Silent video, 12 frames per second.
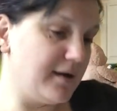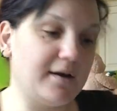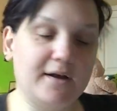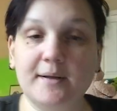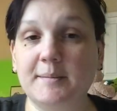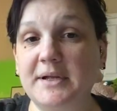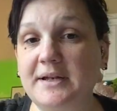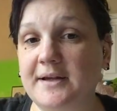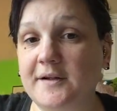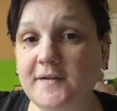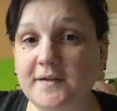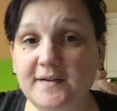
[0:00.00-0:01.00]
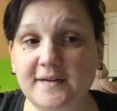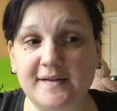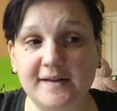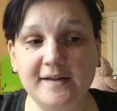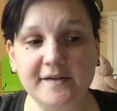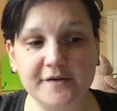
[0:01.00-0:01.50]
Now since
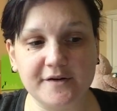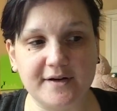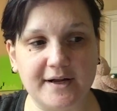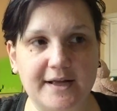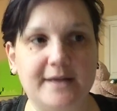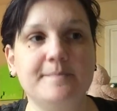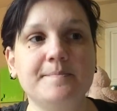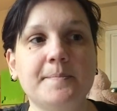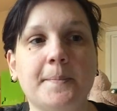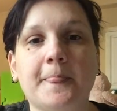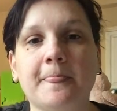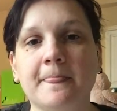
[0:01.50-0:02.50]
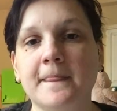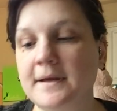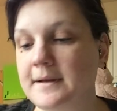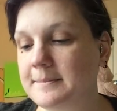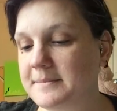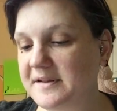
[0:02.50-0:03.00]
it's Easter time,
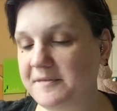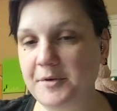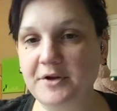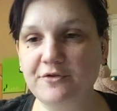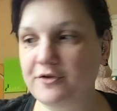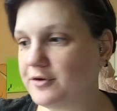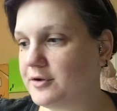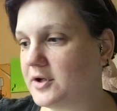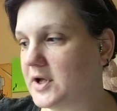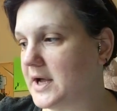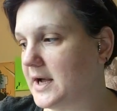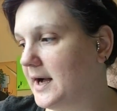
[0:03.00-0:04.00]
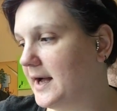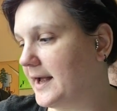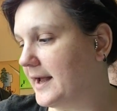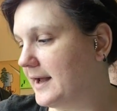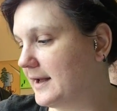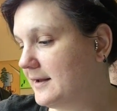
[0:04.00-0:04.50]
my spring journal,
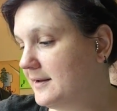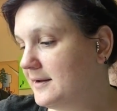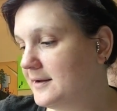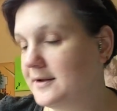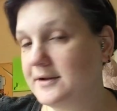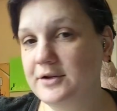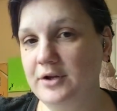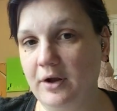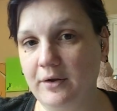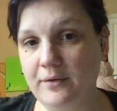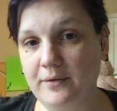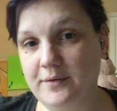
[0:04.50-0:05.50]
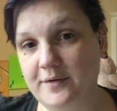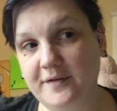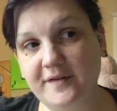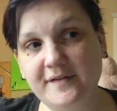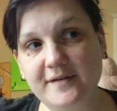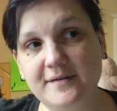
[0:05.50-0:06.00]
I
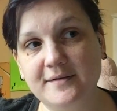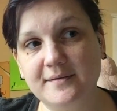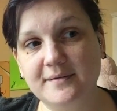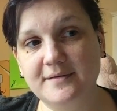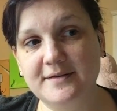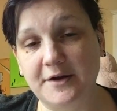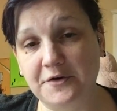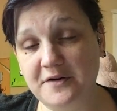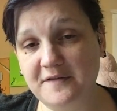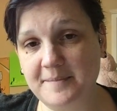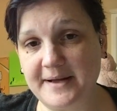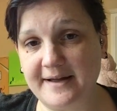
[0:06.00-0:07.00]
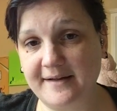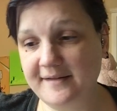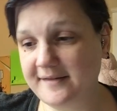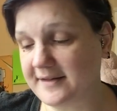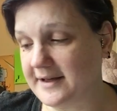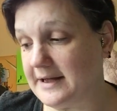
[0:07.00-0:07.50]
used decorative
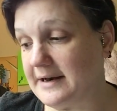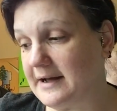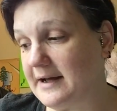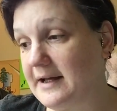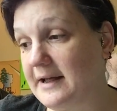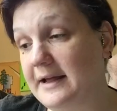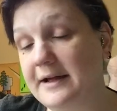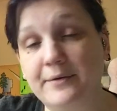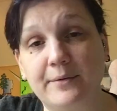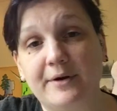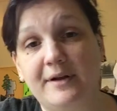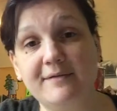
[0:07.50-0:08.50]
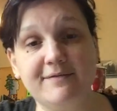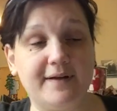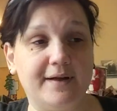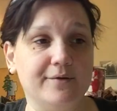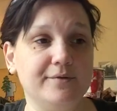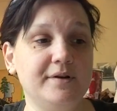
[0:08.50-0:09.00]
bags that I had already
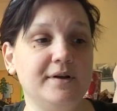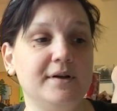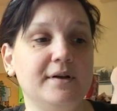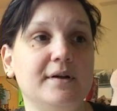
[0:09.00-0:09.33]
found.